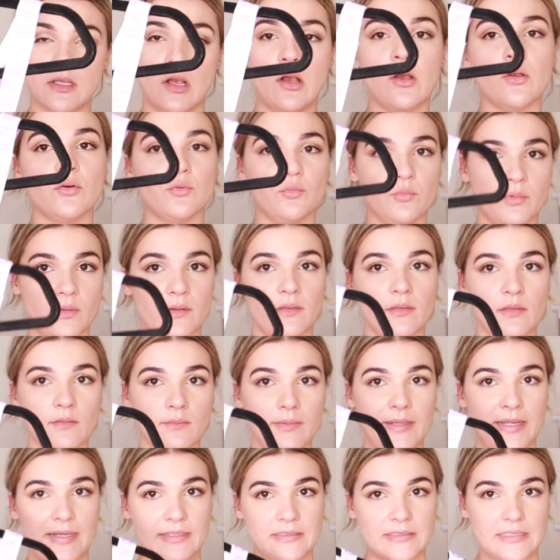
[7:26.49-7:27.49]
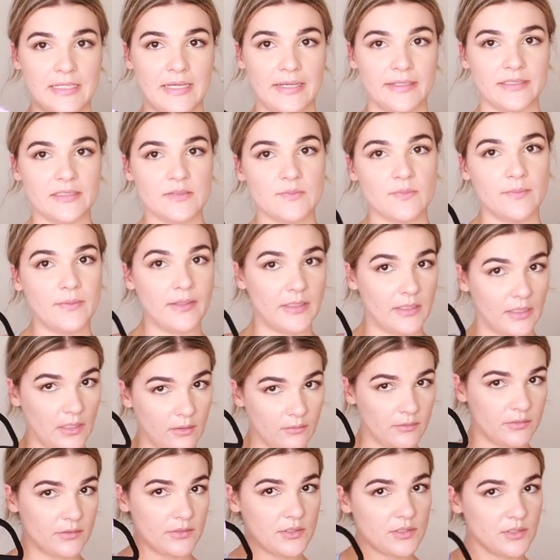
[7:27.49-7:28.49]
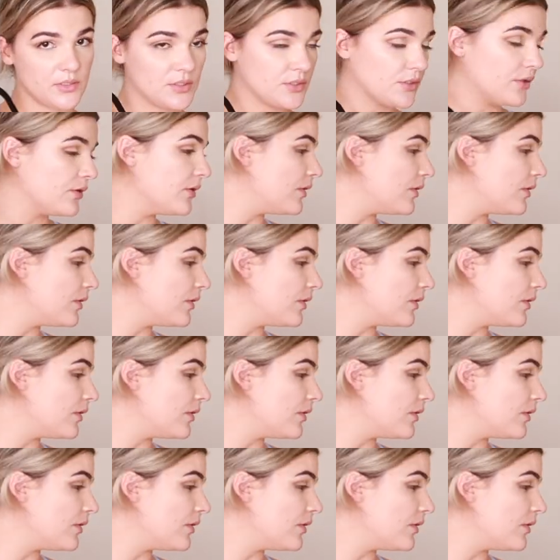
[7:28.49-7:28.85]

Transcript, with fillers: on with the black tights, but I wanted to show